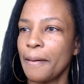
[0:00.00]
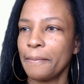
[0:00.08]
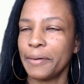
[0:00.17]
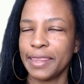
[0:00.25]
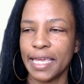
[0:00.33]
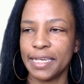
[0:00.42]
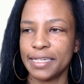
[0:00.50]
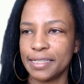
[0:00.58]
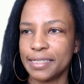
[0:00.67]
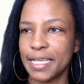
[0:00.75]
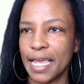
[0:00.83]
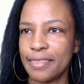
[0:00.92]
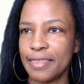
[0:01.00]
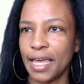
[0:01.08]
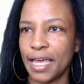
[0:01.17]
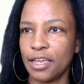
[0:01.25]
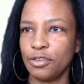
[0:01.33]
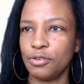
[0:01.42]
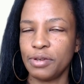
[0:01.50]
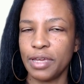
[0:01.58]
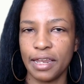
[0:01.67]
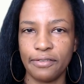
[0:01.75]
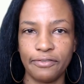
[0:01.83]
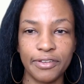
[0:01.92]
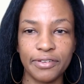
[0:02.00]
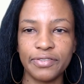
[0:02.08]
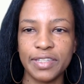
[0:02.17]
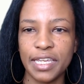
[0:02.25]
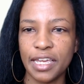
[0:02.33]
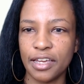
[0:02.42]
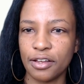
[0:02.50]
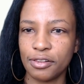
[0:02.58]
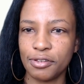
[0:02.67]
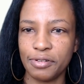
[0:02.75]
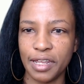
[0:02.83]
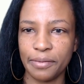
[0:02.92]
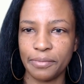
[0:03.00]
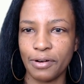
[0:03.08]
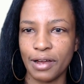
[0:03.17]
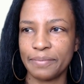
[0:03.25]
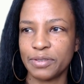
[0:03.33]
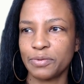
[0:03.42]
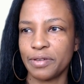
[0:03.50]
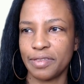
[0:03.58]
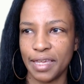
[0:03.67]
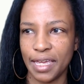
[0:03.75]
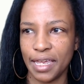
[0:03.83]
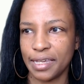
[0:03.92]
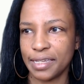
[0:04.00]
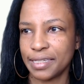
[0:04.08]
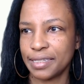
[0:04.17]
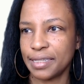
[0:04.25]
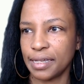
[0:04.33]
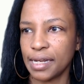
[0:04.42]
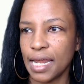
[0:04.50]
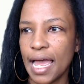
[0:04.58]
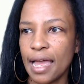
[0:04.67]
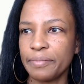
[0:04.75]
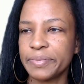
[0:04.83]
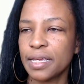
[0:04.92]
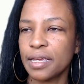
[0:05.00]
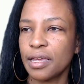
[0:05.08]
But they did say that you get 50, including prompts within existing labs.